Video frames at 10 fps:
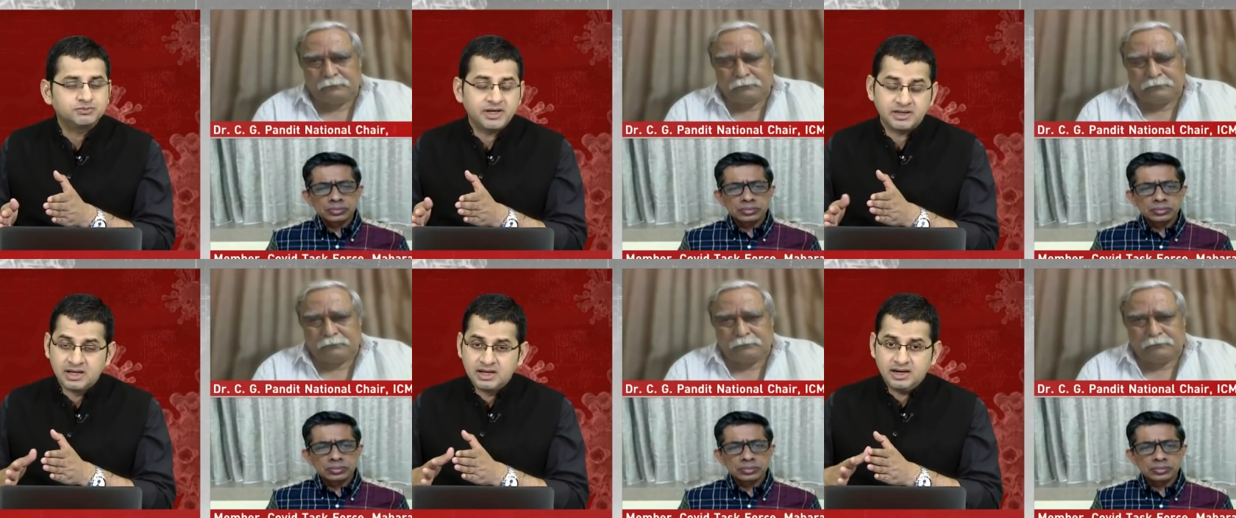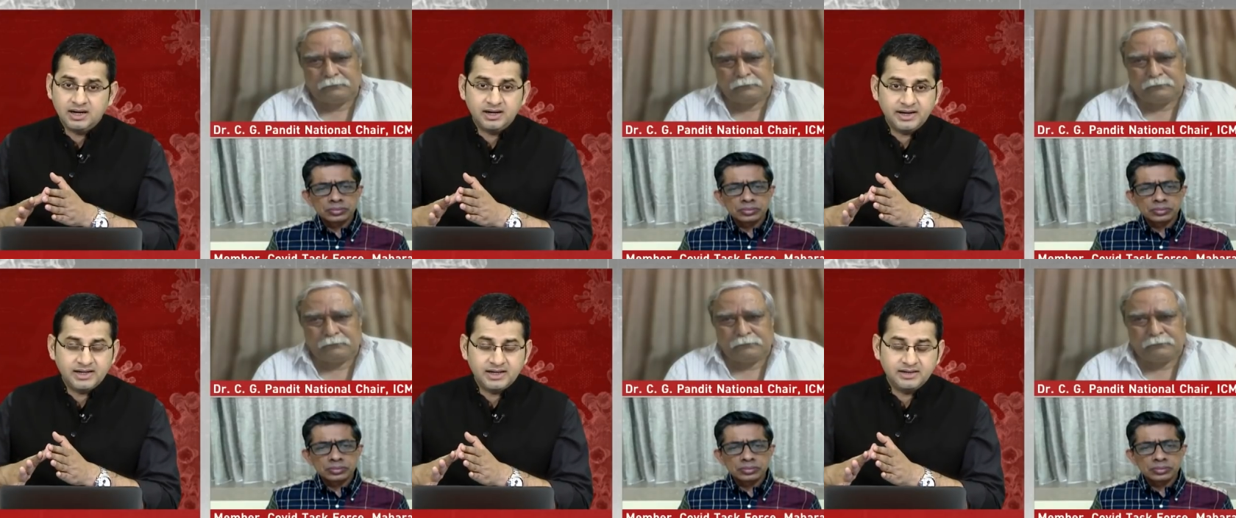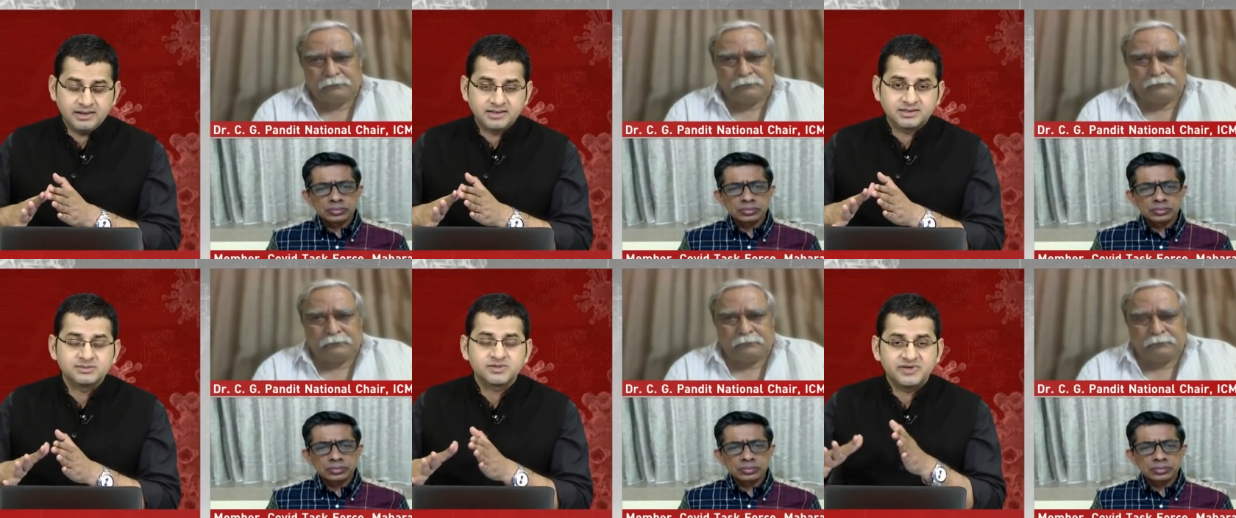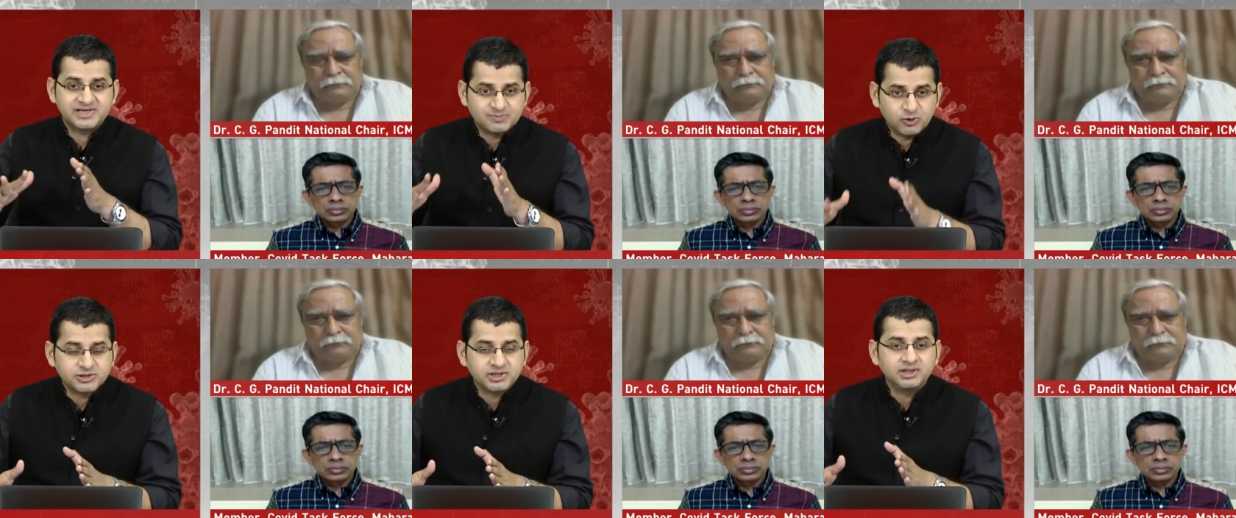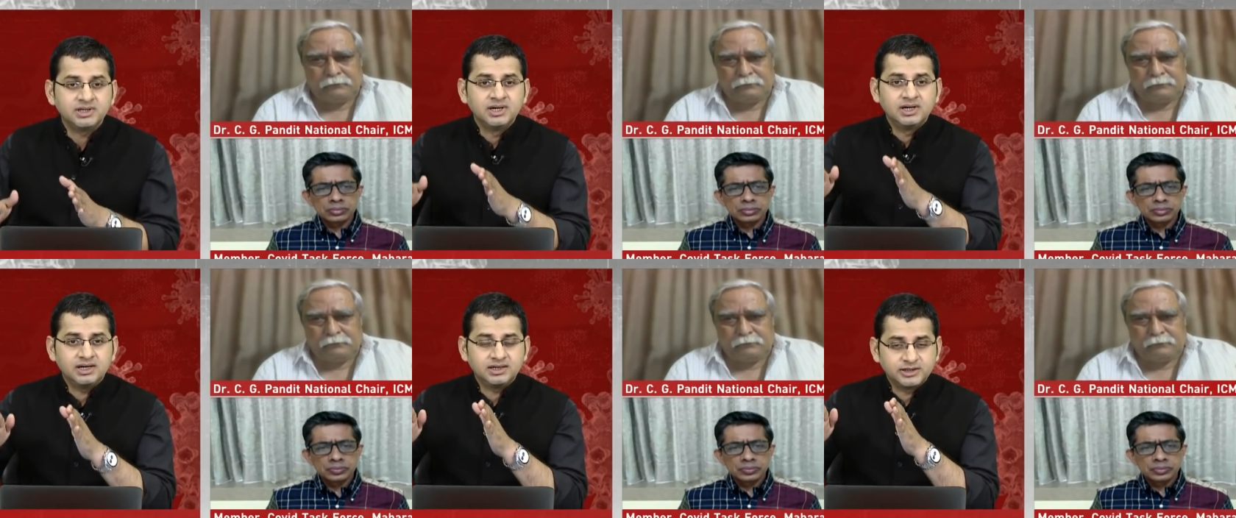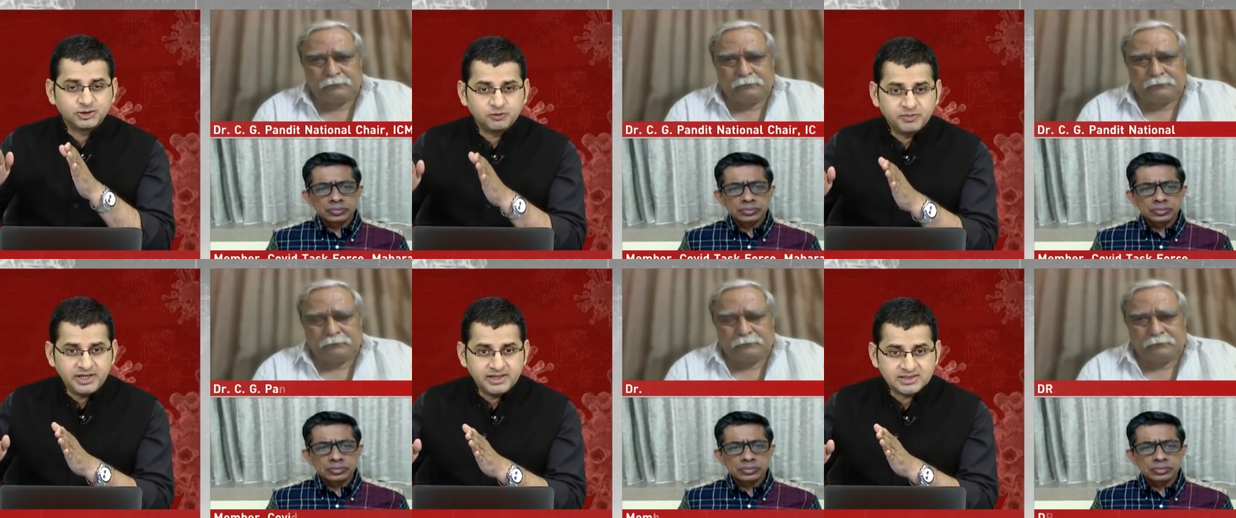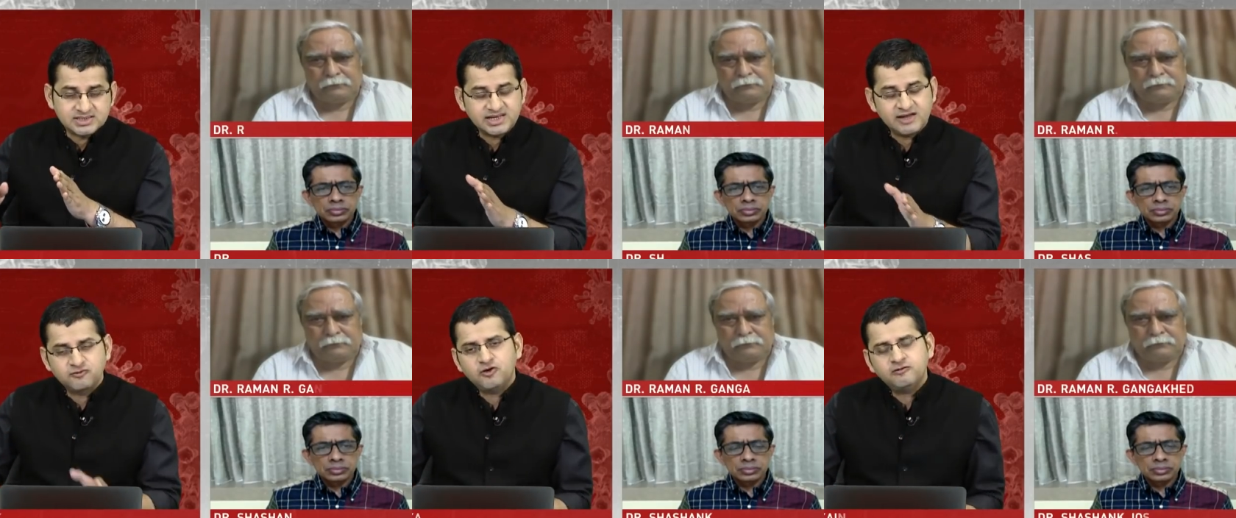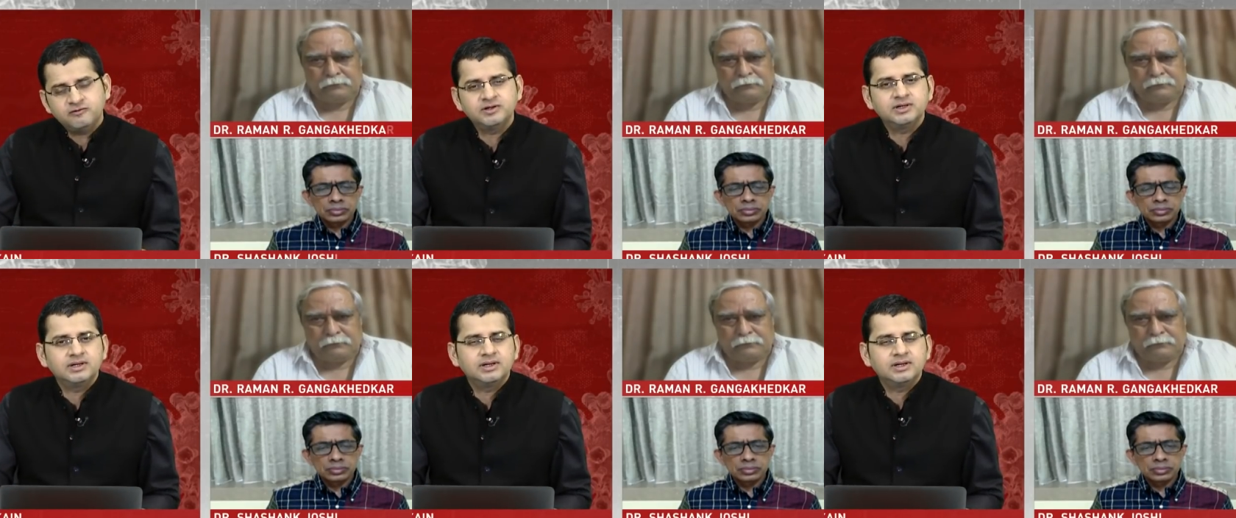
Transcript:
Speaker 1: in terms of the exposure, they should be staved off?